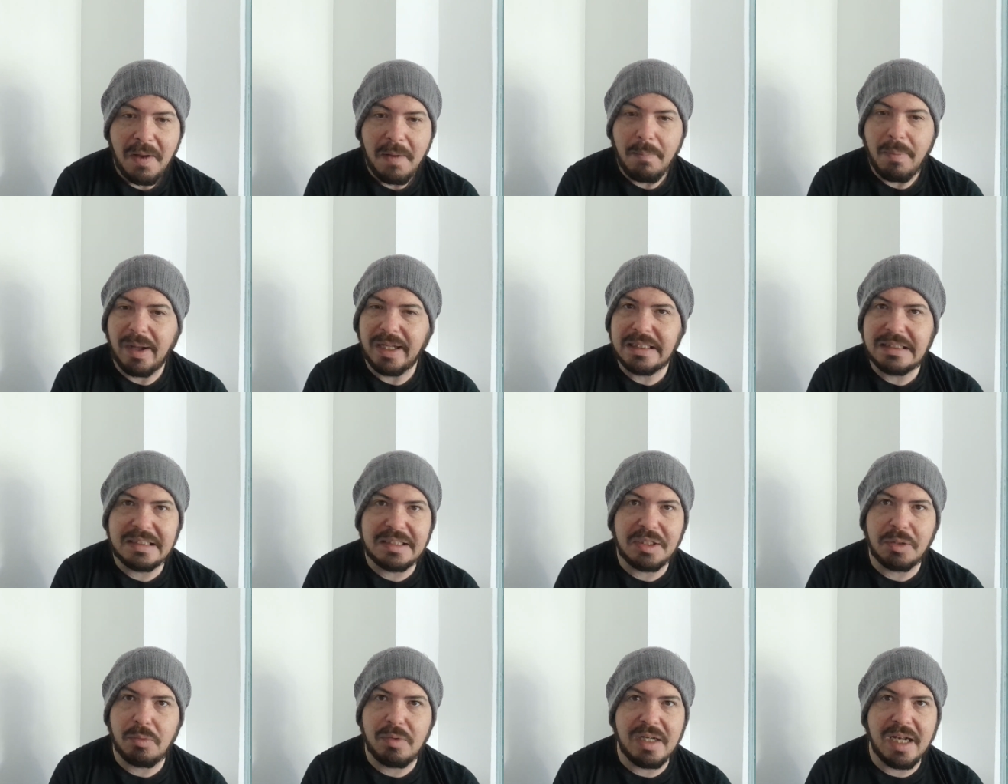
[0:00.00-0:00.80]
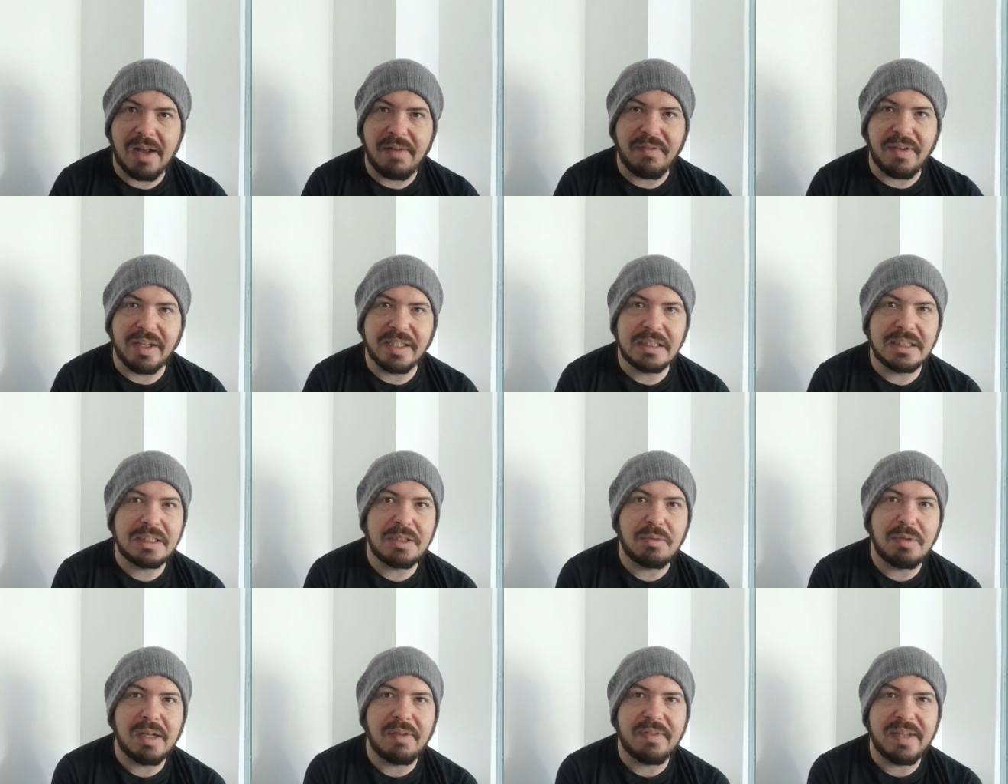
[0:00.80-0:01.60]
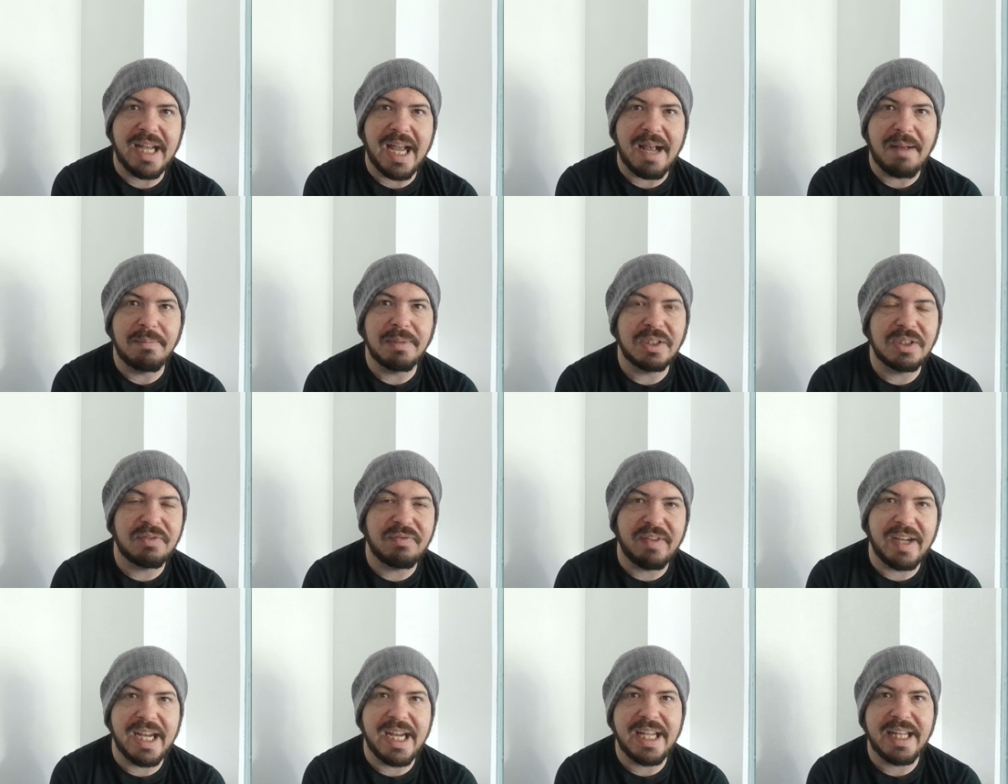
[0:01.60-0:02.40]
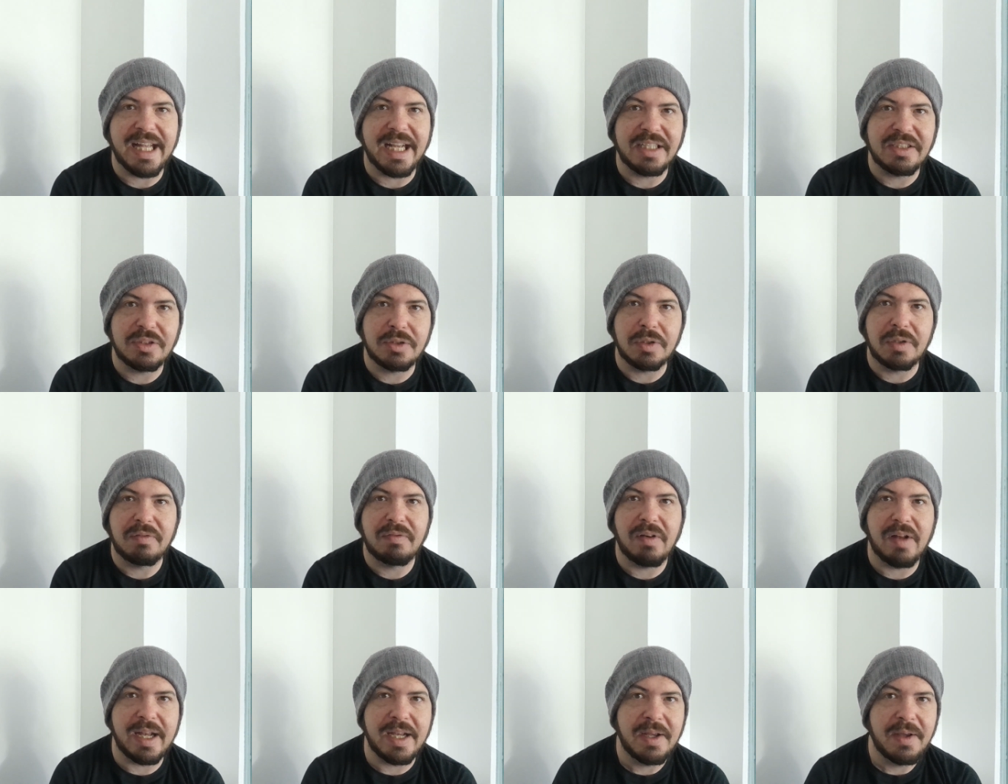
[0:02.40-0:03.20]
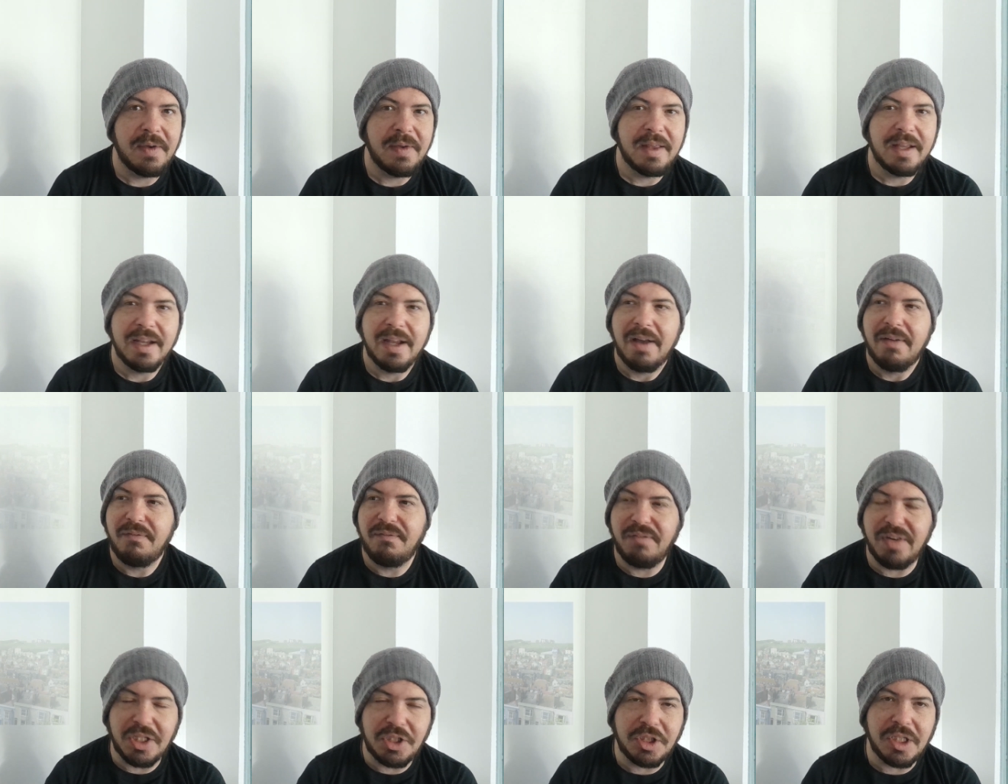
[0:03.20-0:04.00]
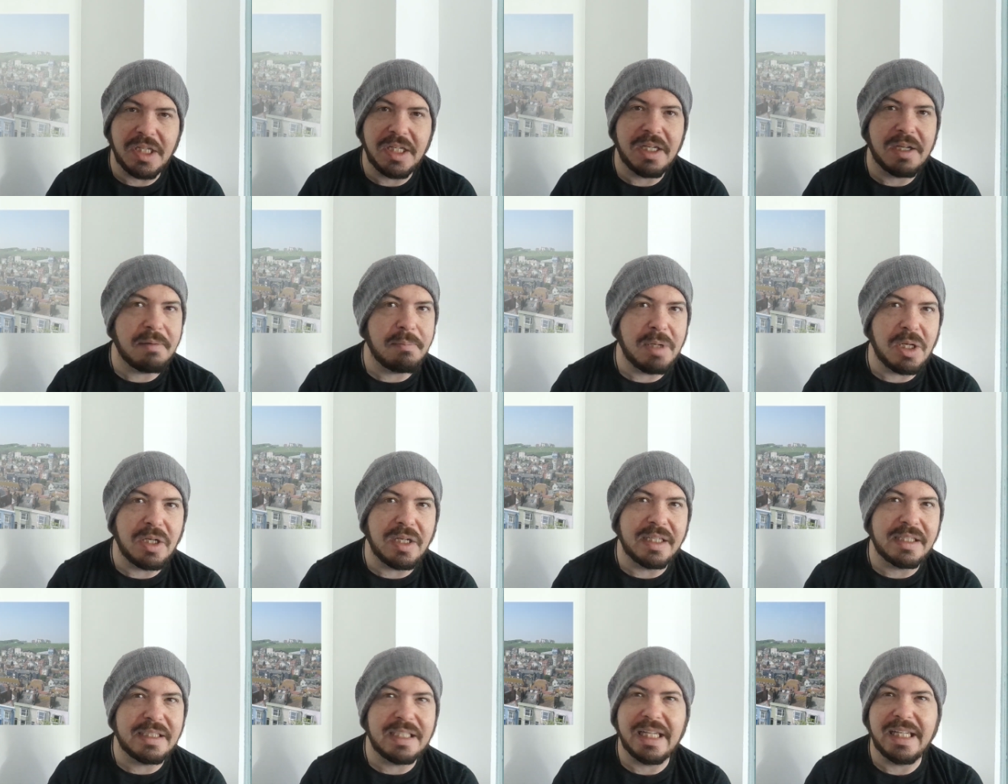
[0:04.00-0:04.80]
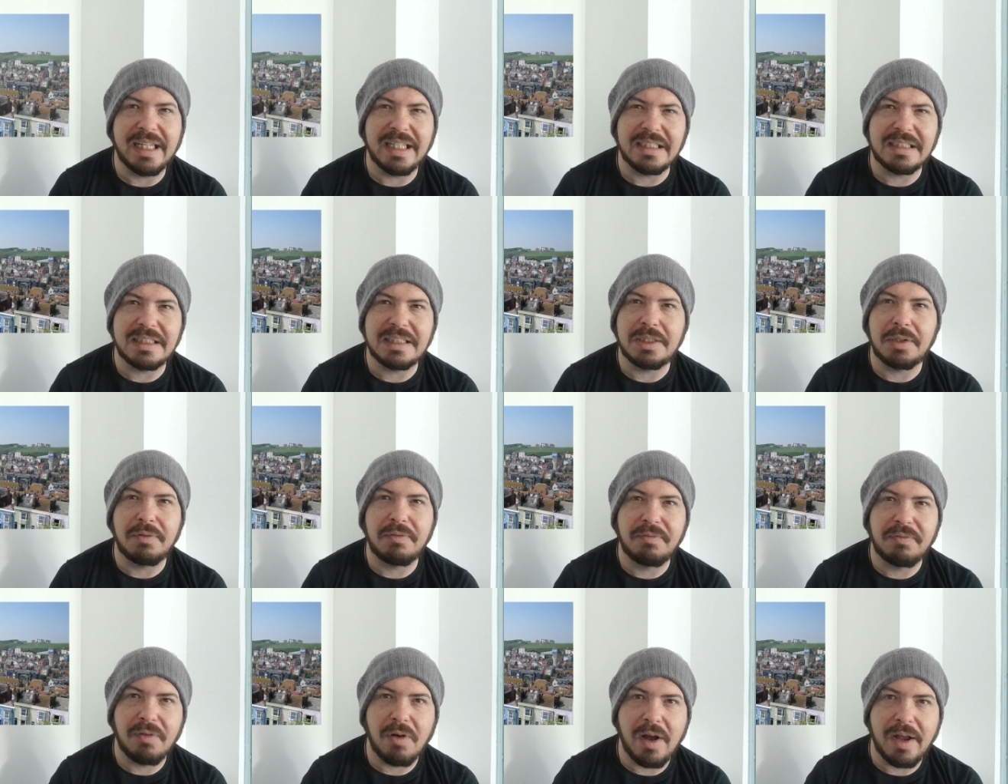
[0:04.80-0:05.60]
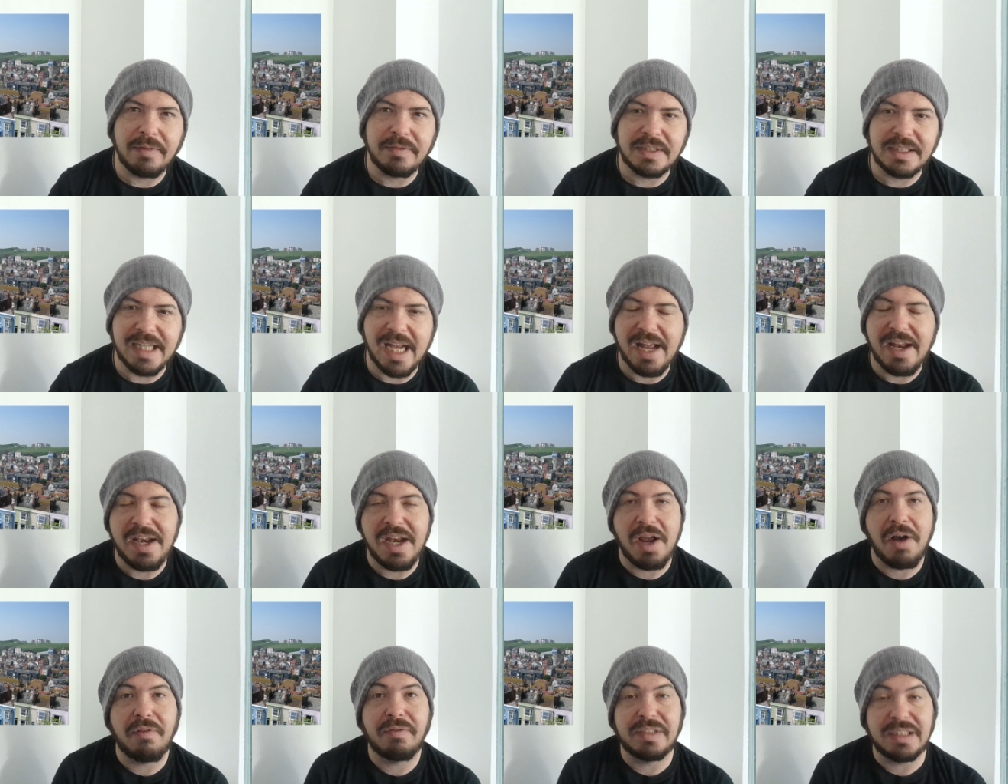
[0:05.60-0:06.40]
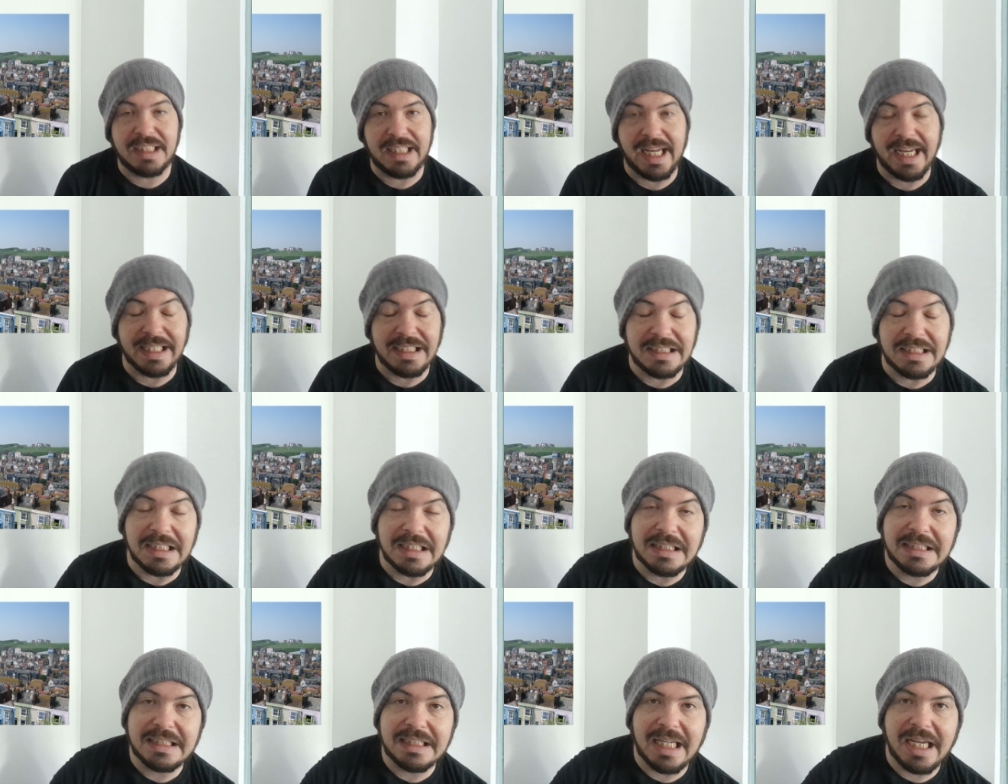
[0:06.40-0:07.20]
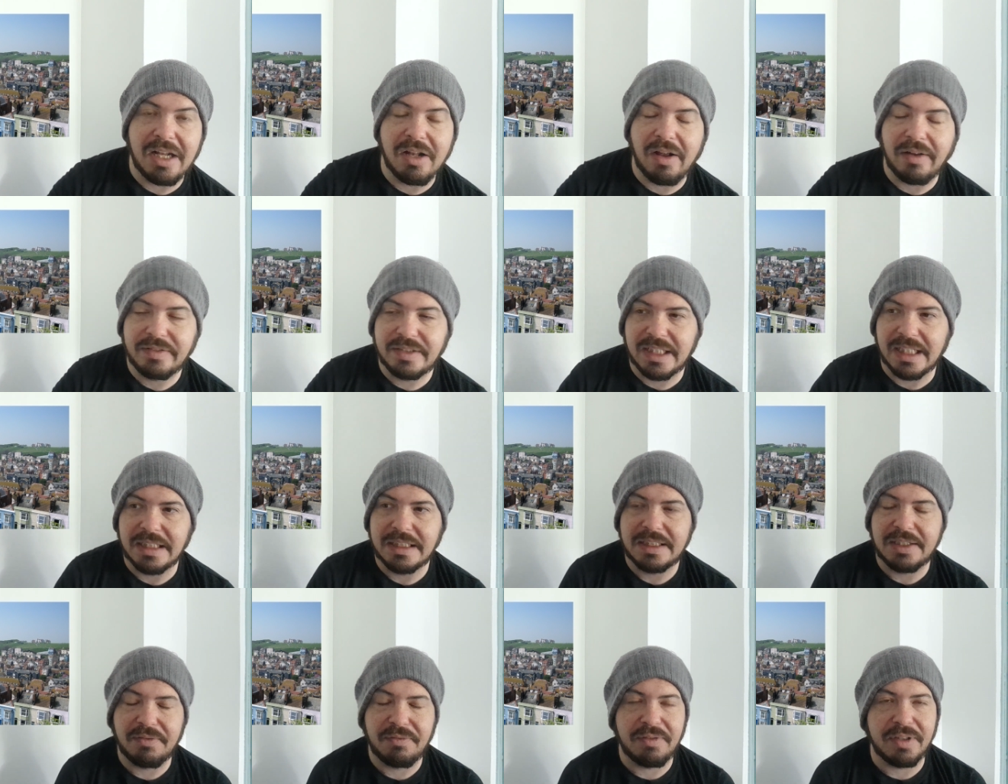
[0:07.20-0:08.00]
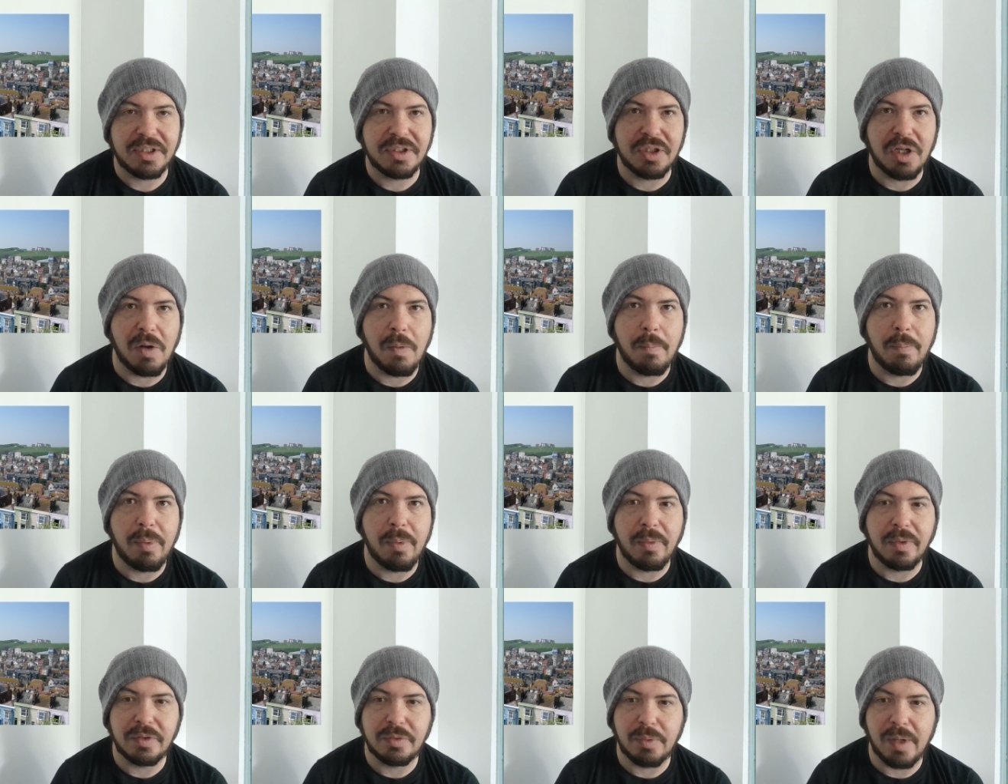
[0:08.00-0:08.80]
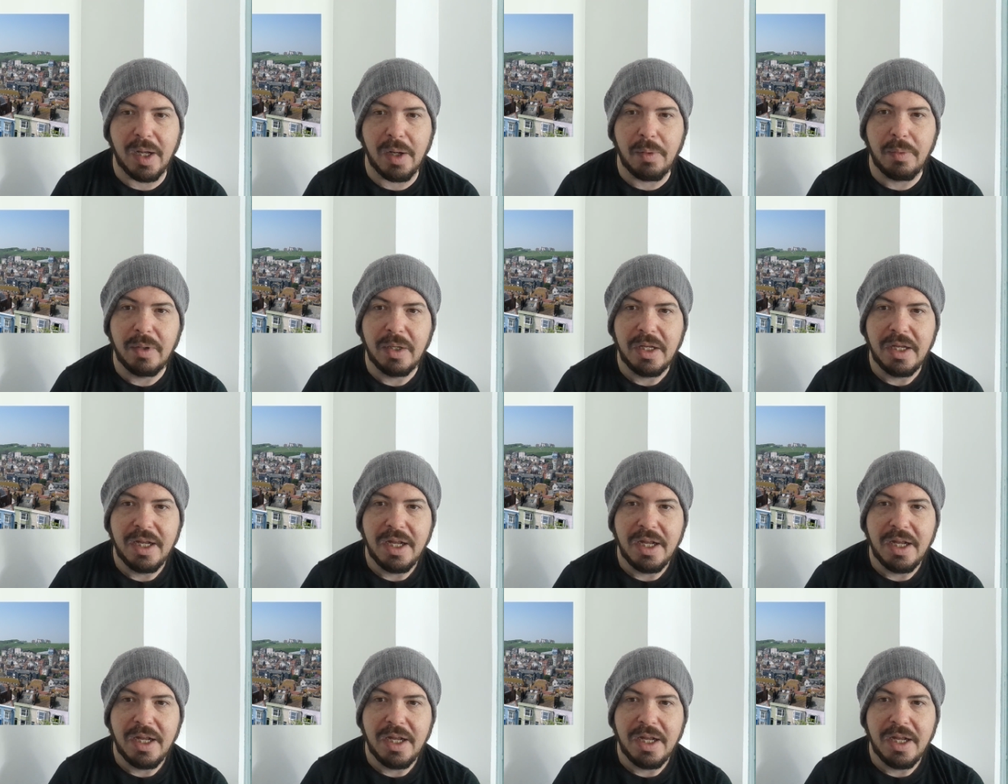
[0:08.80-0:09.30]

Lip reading: But I still love it. I still love the atmosphere, that sort of like fishing community that still thrives down there. Obviously, Hastings Sea Life Centre, for example, as well.